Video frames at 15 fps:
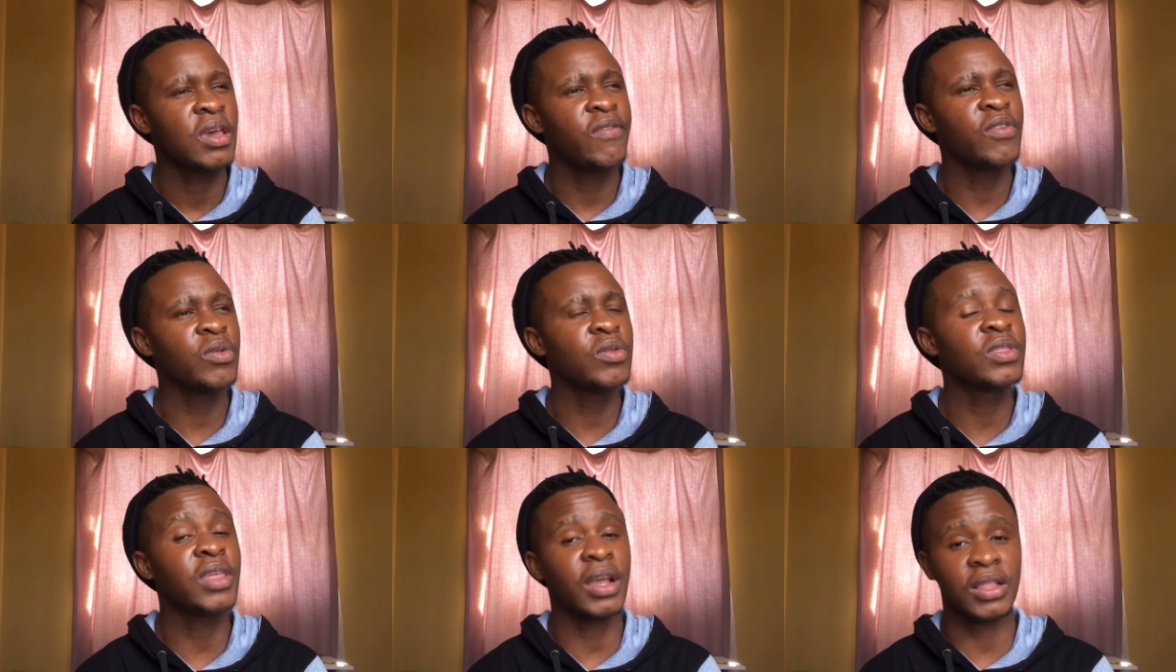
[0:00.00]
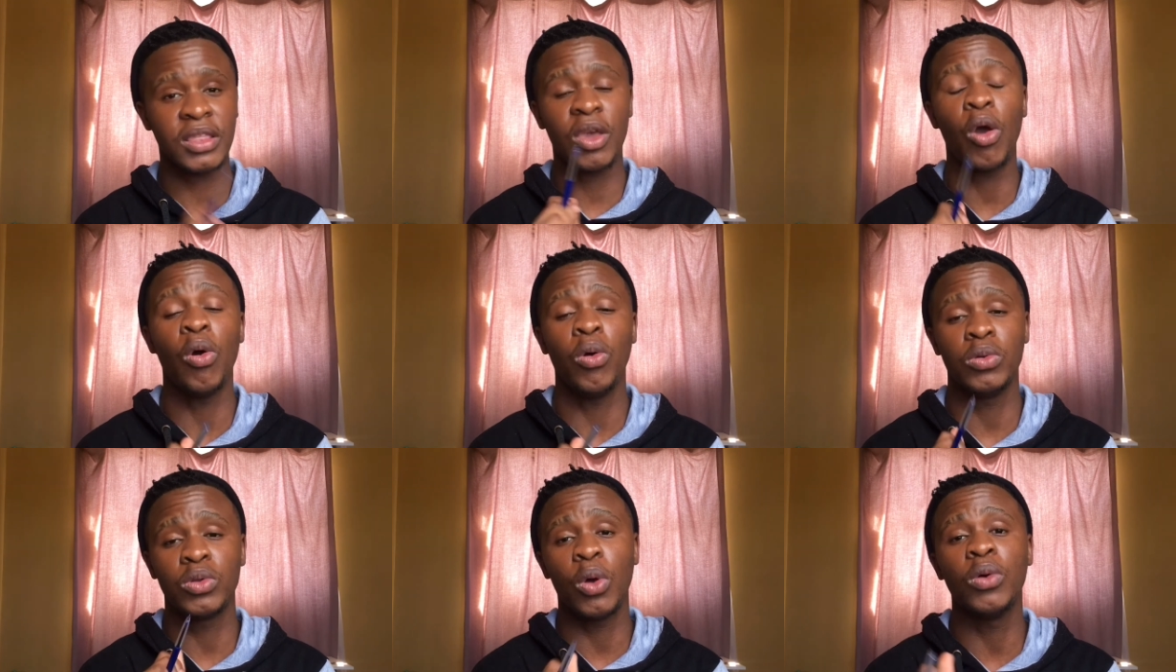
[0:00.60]
If it, like the
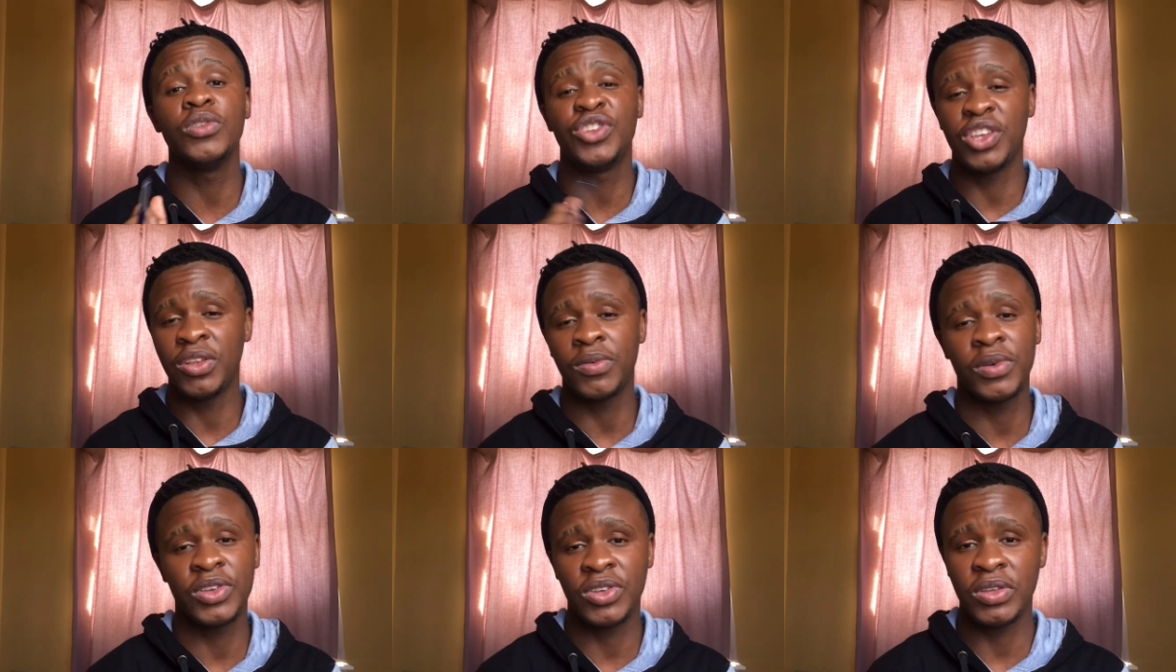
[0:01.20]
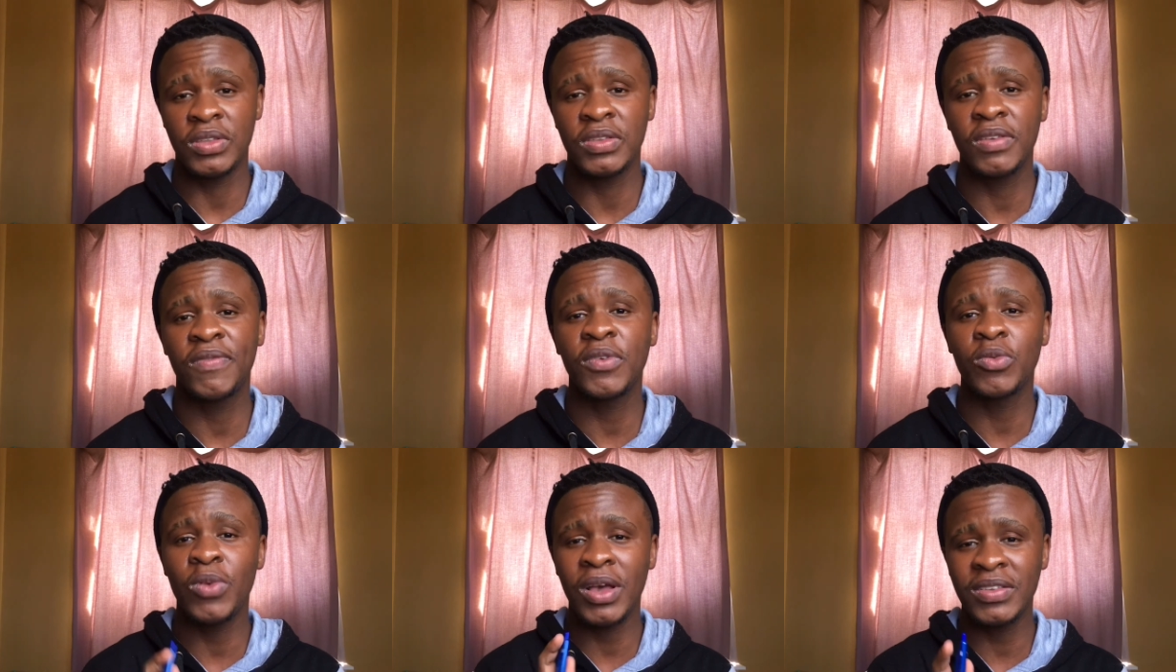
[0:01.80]
old old generations.
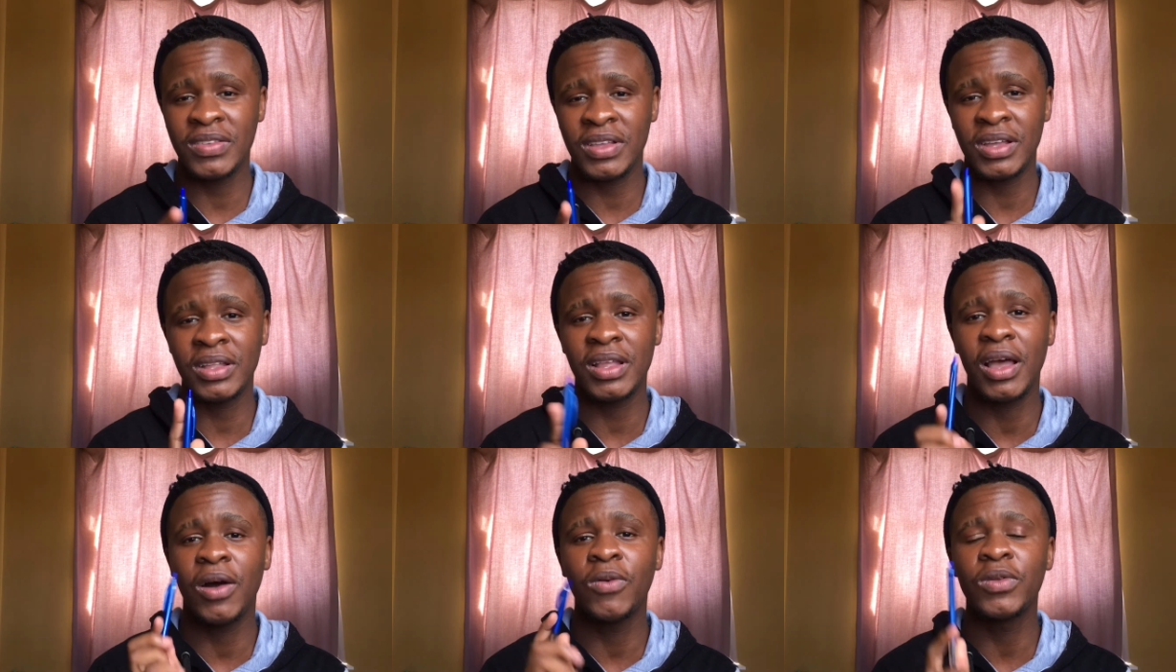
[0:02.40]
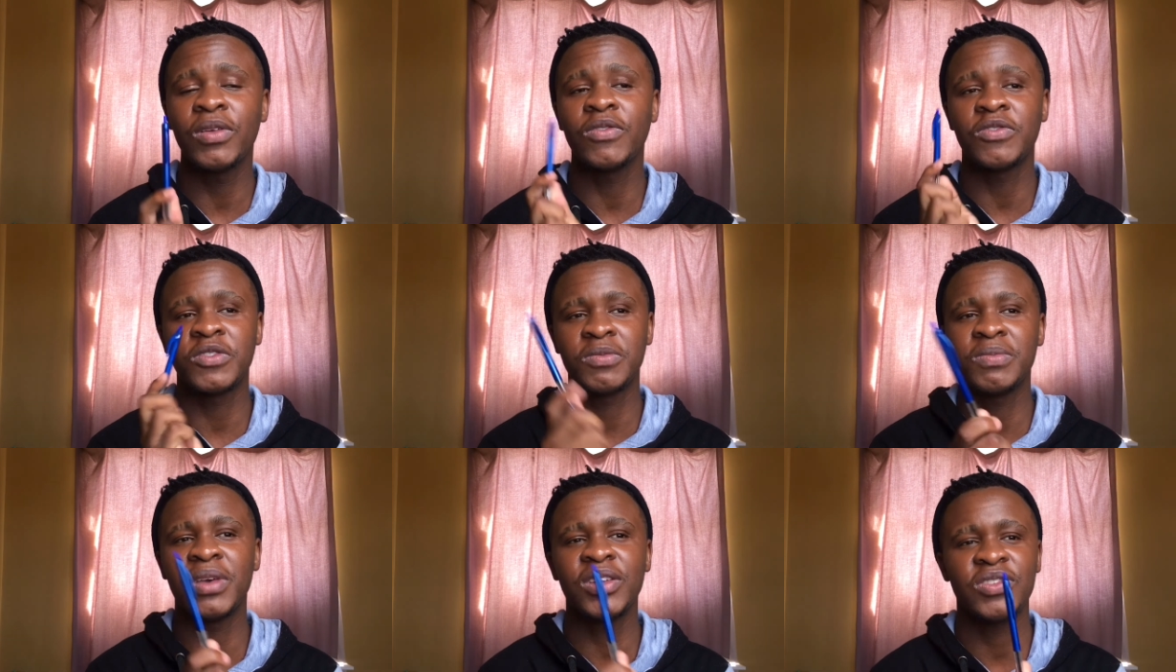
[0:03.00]
If it was that, I would have
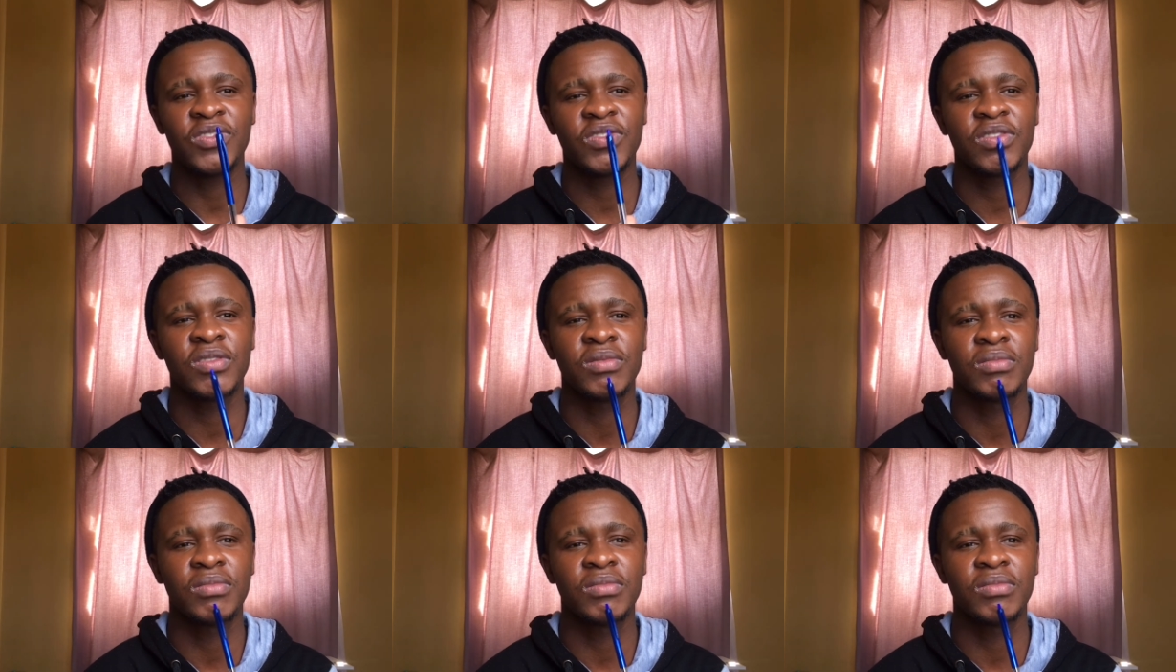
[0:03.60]
smashed.